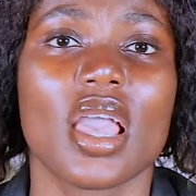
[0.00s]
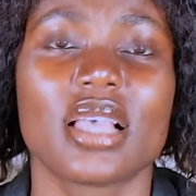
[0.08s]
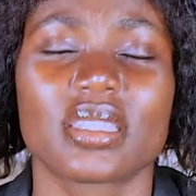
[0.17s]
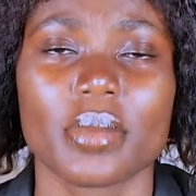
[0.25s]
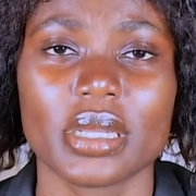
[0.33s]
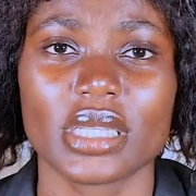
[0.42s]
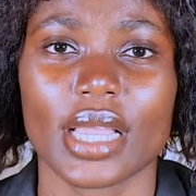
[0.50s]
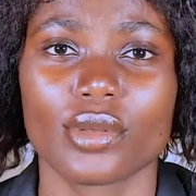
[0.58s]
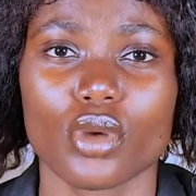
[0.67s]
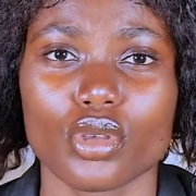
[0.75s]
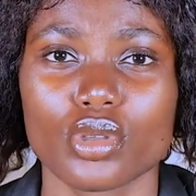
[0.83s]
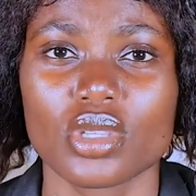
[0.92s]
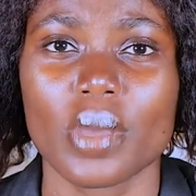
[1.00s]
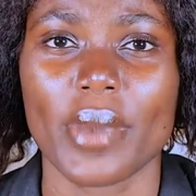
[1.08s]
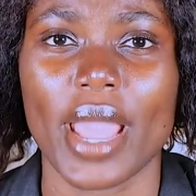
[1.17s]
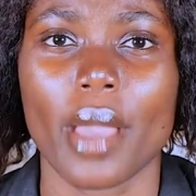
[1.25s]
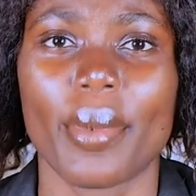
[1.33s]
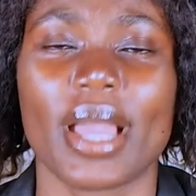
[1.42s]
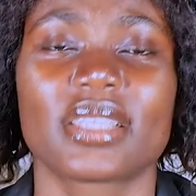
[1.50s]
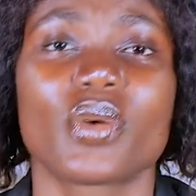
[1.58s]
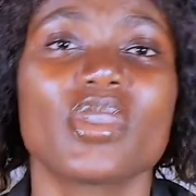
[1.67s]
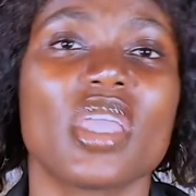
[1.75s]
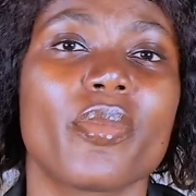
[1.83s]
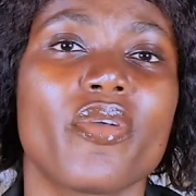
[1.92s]
and some day a door sneer by a by.
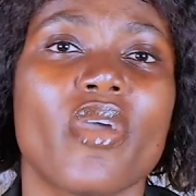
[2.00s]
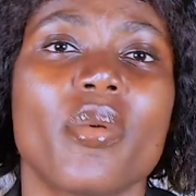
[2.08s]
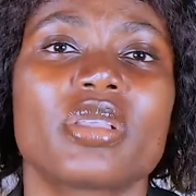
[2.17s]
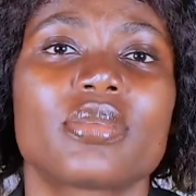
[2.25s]
So when you have